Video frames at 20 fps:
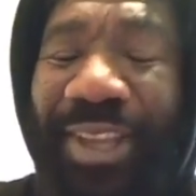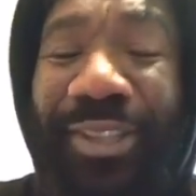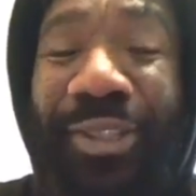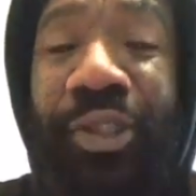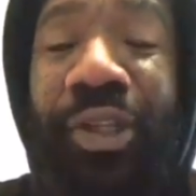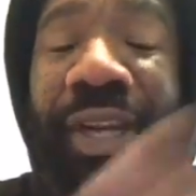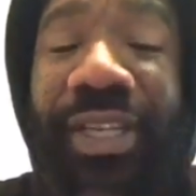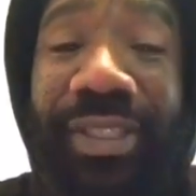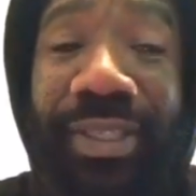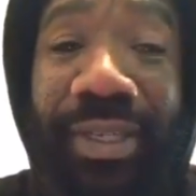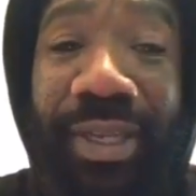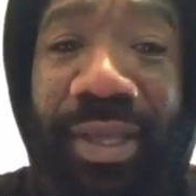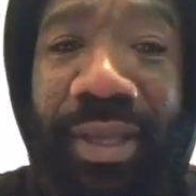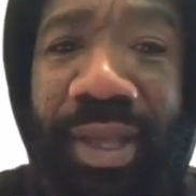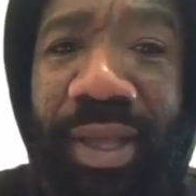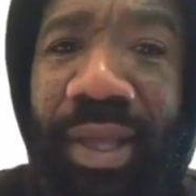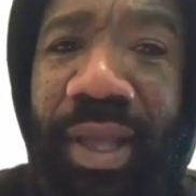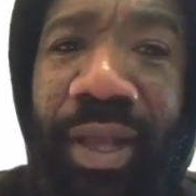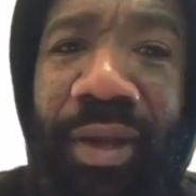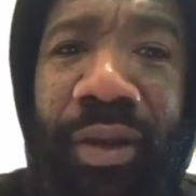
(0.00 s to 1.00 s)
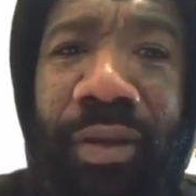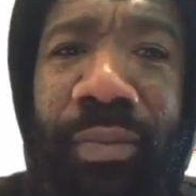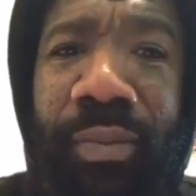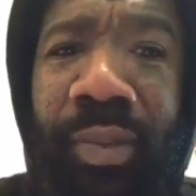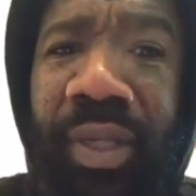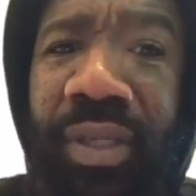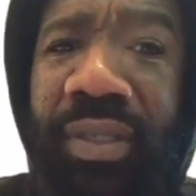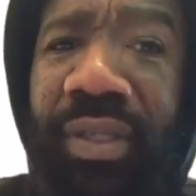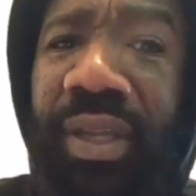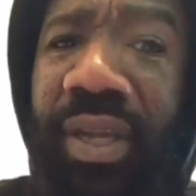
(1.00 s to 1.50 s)
trust a nigga ain't got no
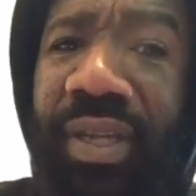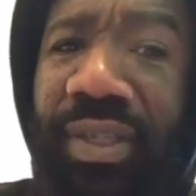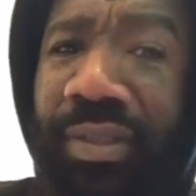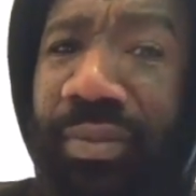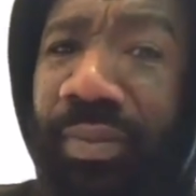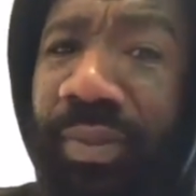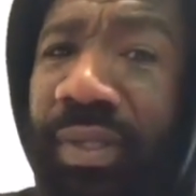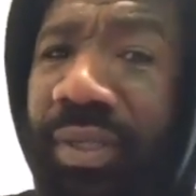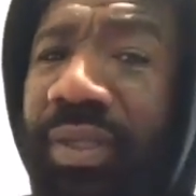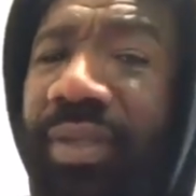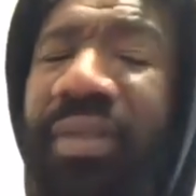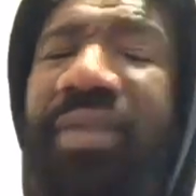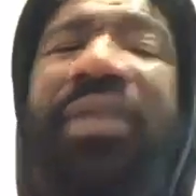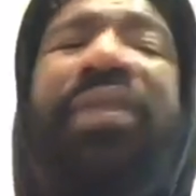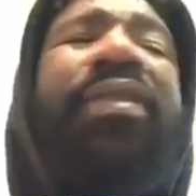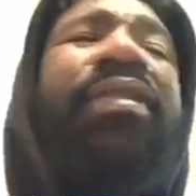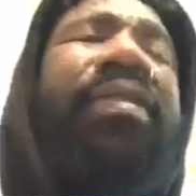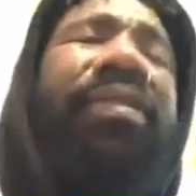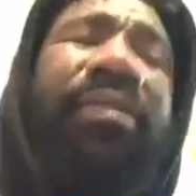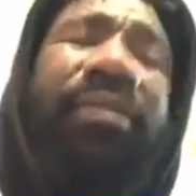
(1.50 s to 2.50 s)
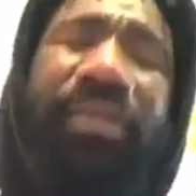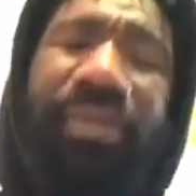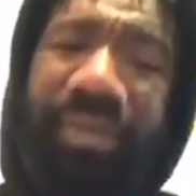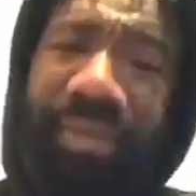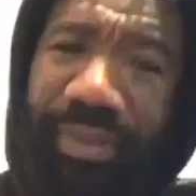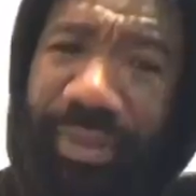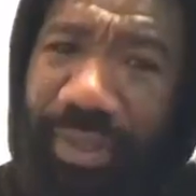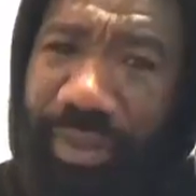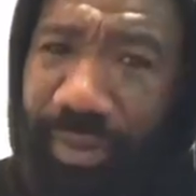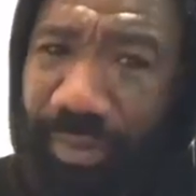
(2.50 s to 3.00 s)
mustache, blood.
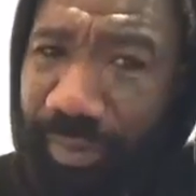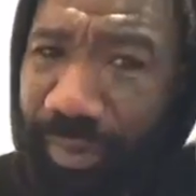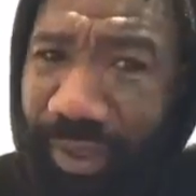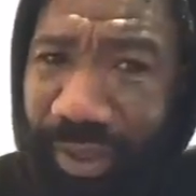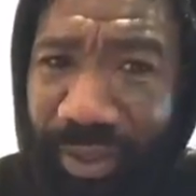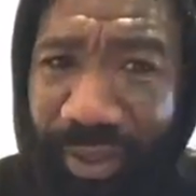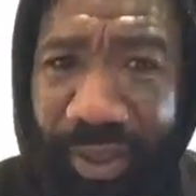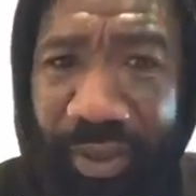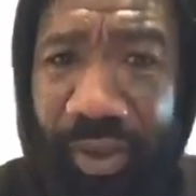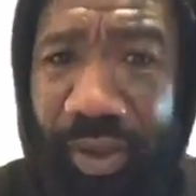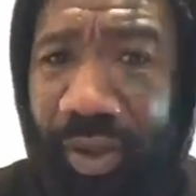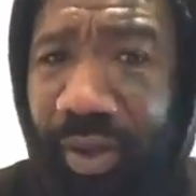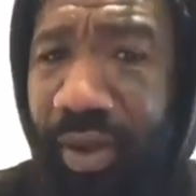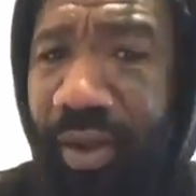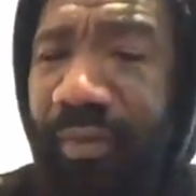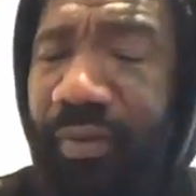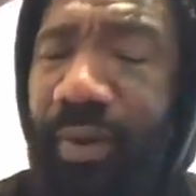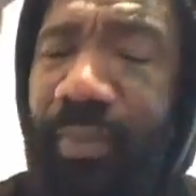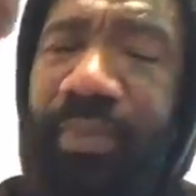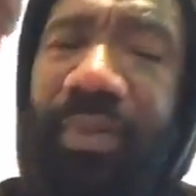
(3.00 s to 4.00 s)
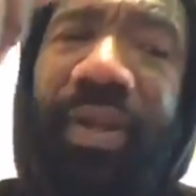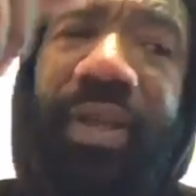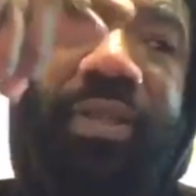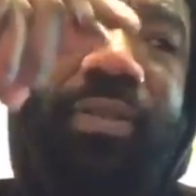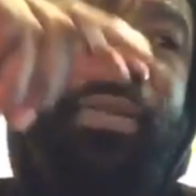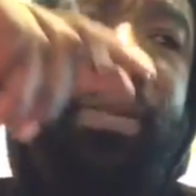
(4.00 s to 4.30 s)
Damn, blood nigga all over the place,